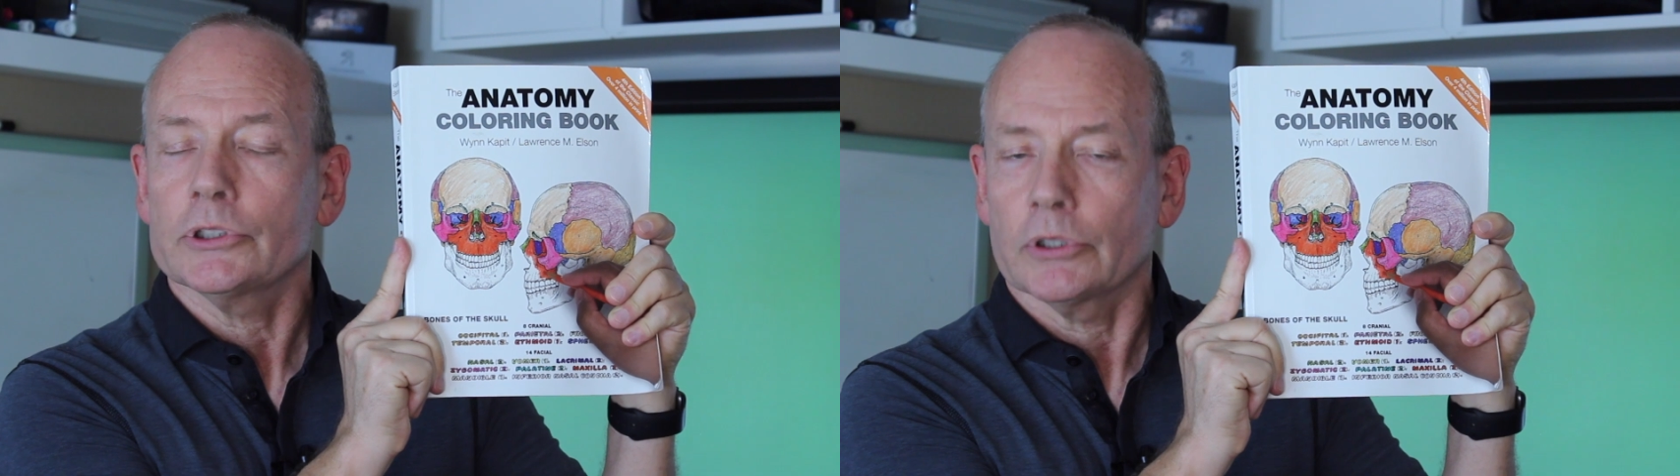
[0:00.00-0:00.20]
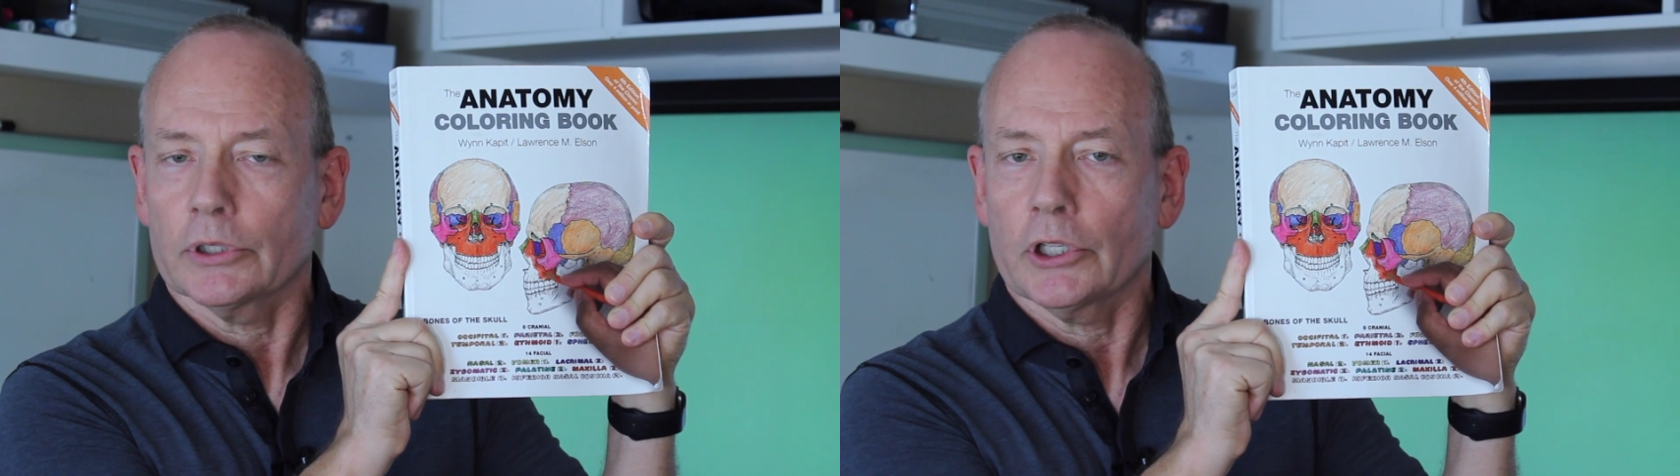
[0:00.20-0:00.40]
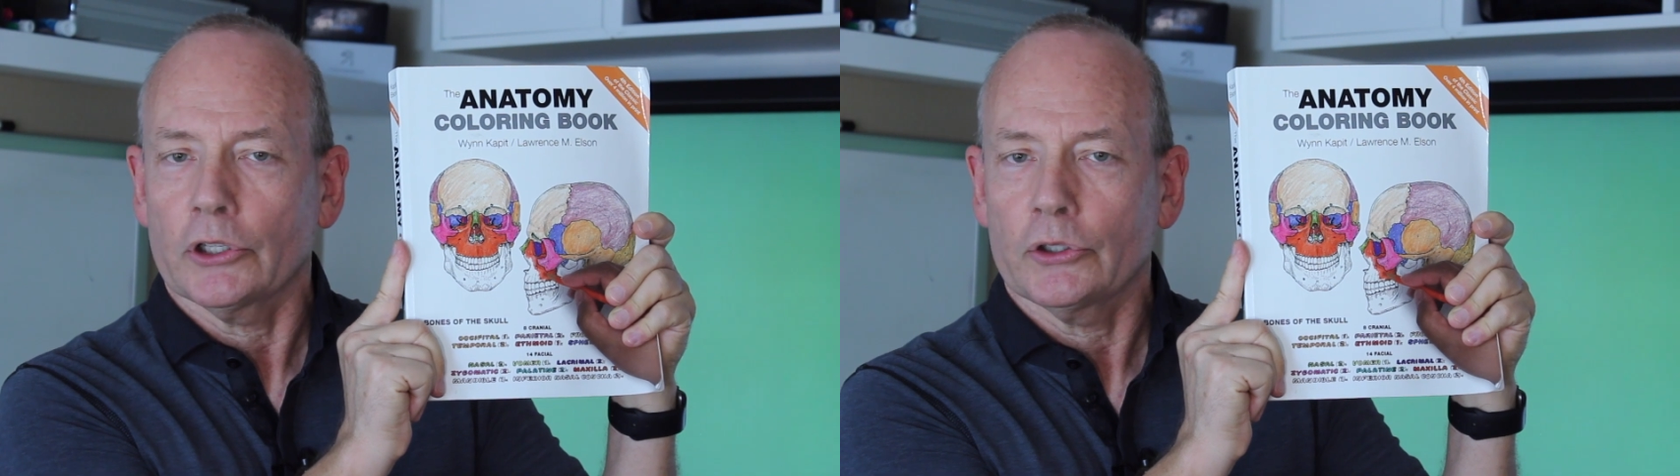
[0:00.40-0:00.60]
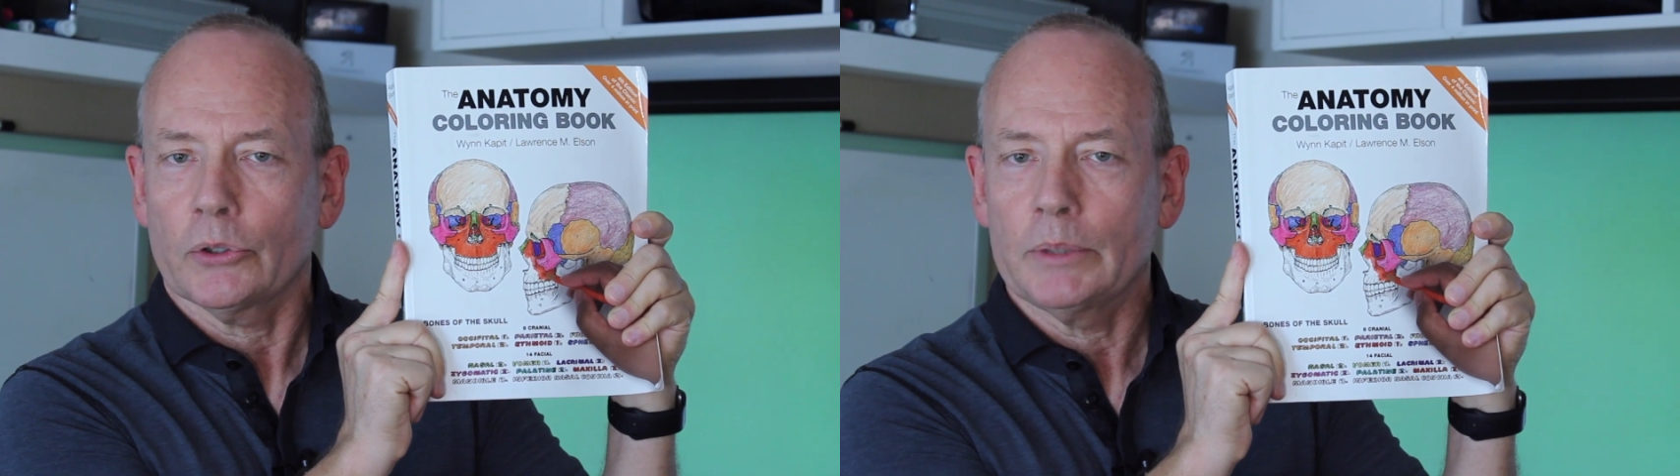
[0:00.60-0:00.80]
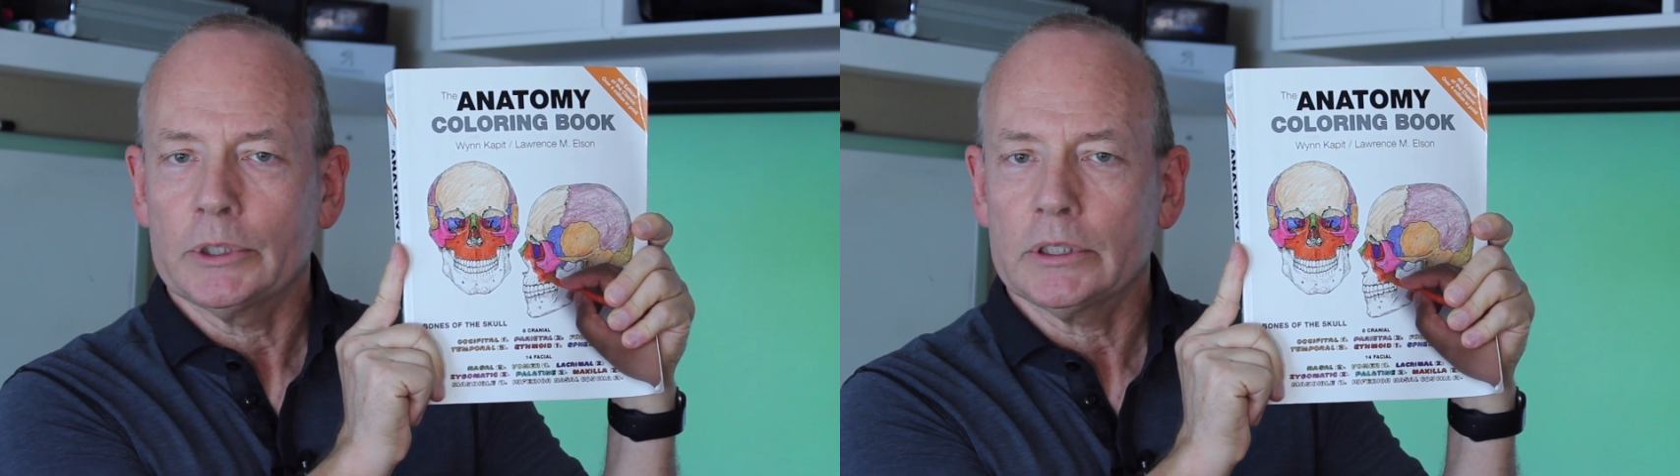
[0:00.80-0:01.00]

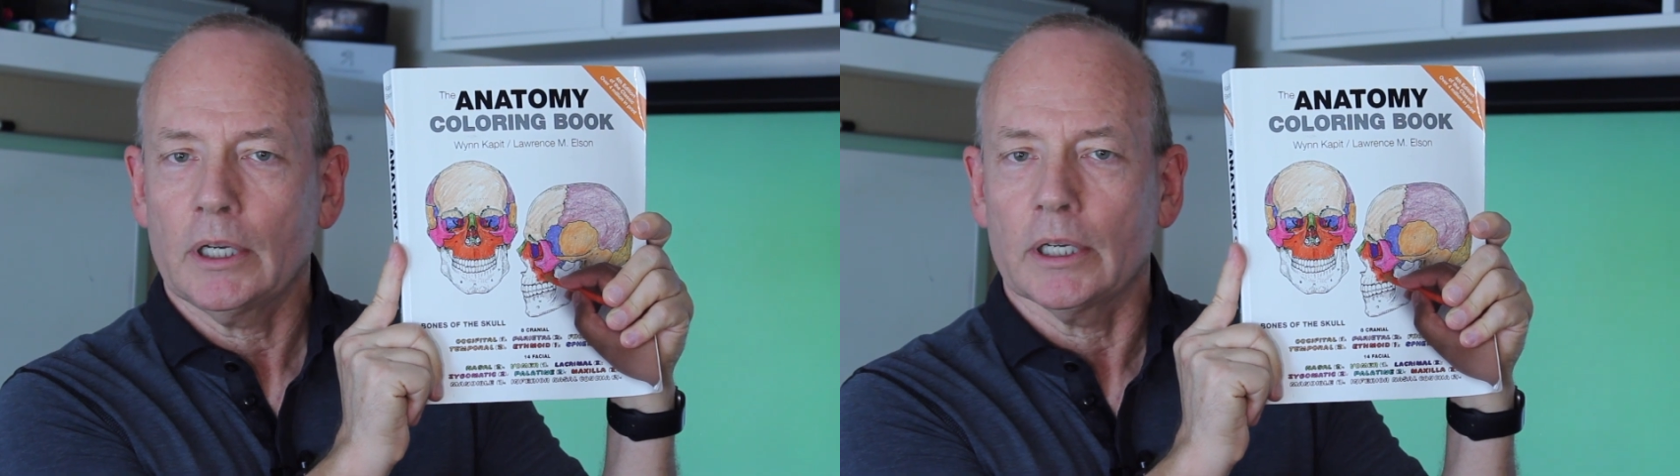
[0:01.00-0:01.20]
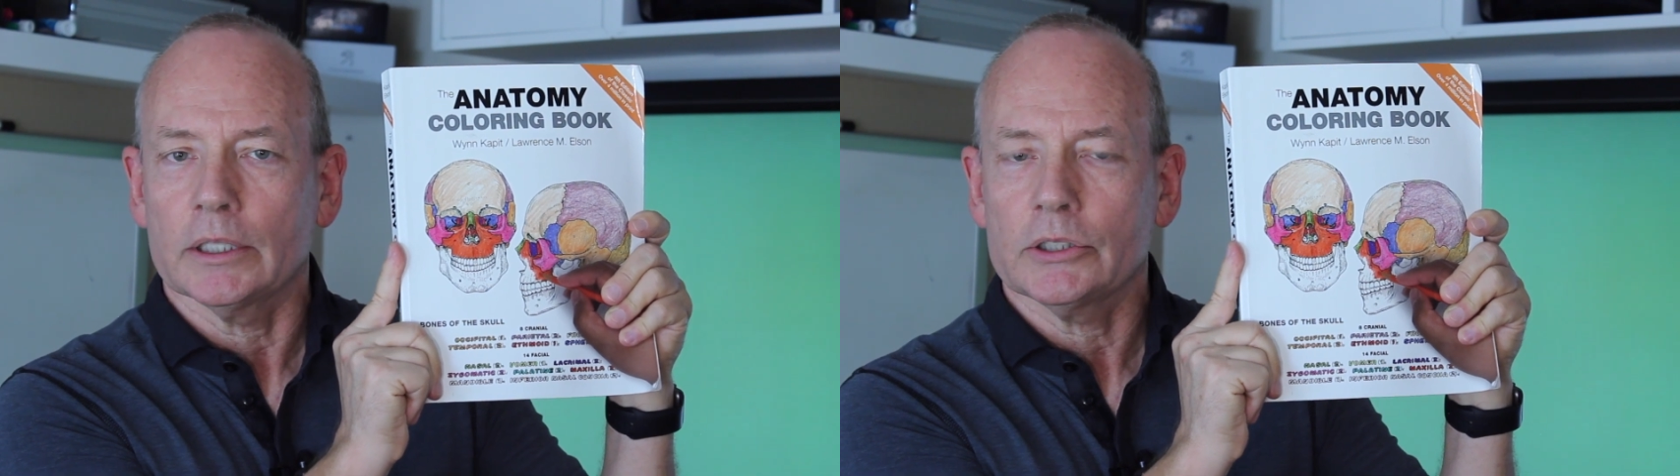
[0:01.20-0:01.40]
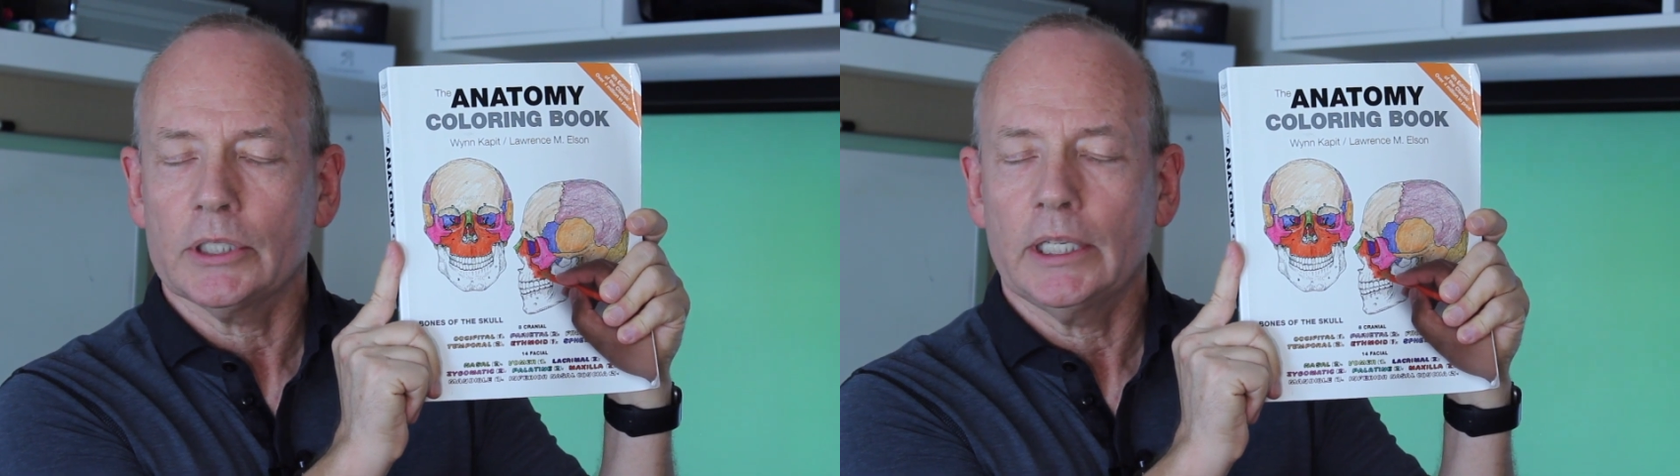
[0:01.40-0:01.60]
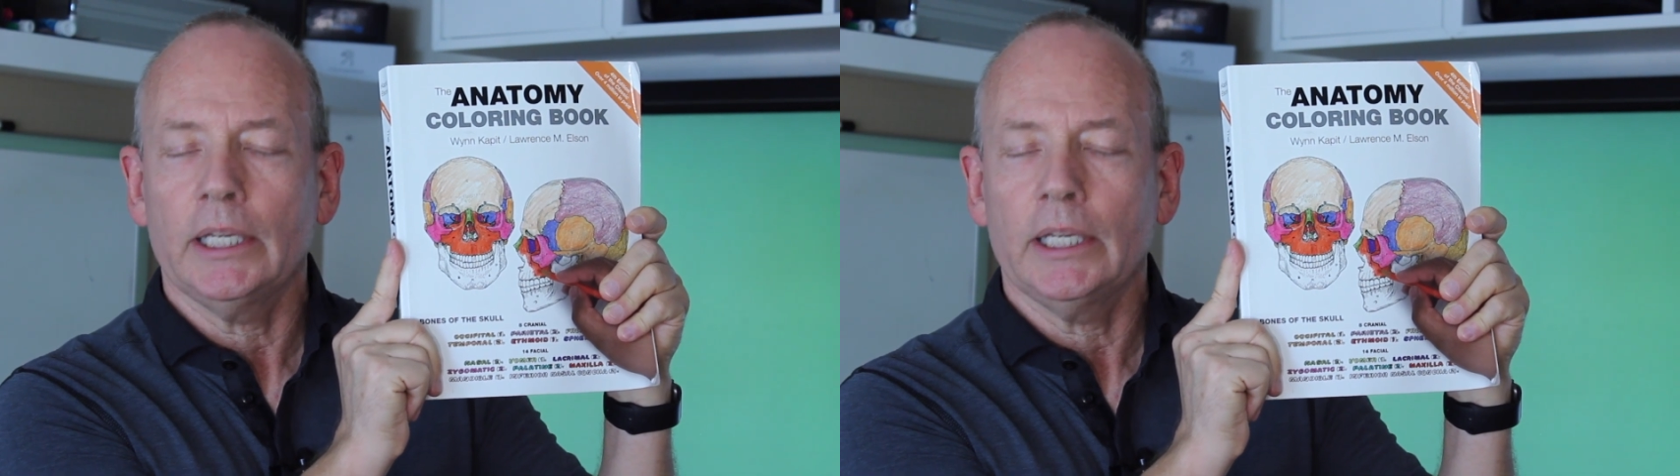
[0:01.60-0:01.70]
circulatory massage.